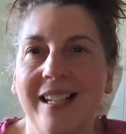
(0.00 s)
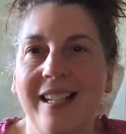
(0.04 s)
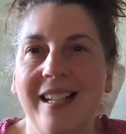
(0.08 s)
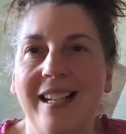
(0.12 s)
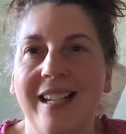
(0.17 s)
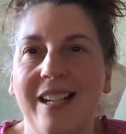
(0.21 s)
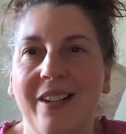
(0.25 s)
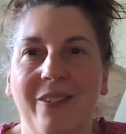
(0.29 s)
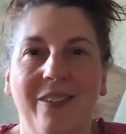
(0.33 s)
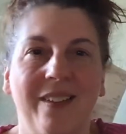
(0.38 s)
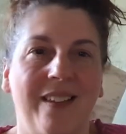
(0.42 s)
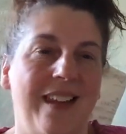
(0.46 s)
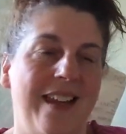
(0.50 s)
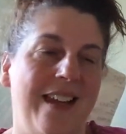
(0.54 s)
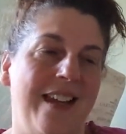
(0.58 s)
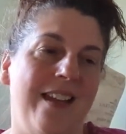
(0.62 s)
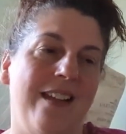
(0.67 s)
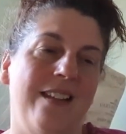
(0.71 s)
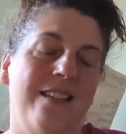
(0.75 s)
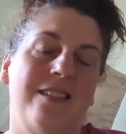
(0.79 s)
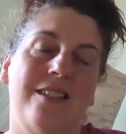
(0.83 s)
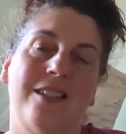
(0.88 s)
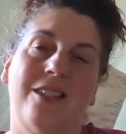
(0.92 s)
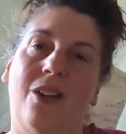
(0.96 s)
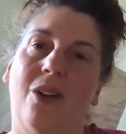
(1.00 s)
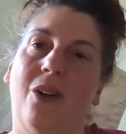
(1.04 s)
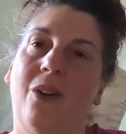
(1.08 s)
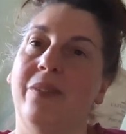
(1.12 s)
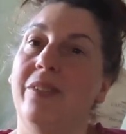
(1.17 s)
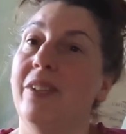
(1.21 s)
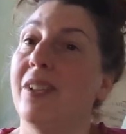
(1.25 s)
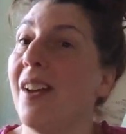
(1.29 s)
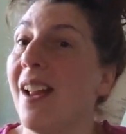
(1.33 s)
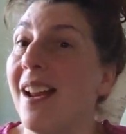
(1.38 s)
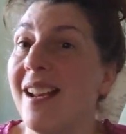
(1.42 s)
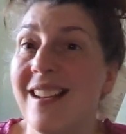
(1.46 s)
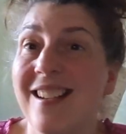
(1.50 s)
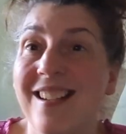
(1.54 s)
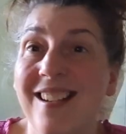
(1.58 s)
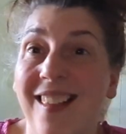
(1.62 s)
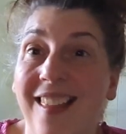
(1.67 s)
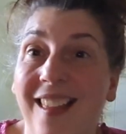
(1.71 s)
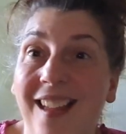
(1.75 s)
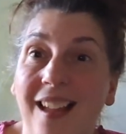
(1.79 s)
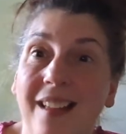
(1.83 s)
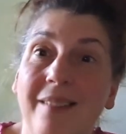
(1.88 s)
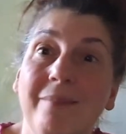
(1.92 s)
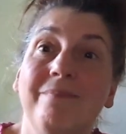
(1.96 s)
knitting related. So if you're not into
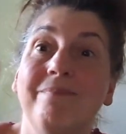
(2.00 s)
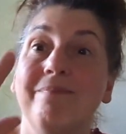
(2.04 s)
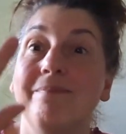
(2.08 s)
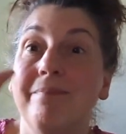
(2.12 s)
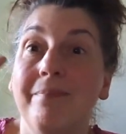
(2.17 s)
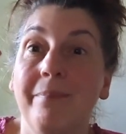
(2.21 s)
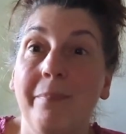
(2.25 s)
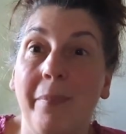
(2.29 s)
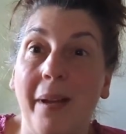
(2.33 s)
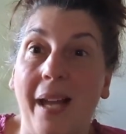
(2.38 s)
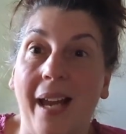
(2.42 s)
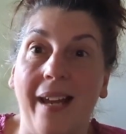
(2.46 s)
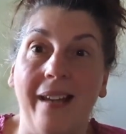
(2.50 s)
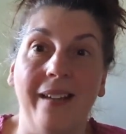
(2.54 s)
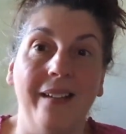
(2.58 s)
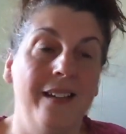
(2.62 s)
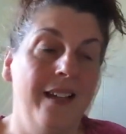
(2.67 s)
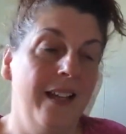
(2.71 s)
that, bye.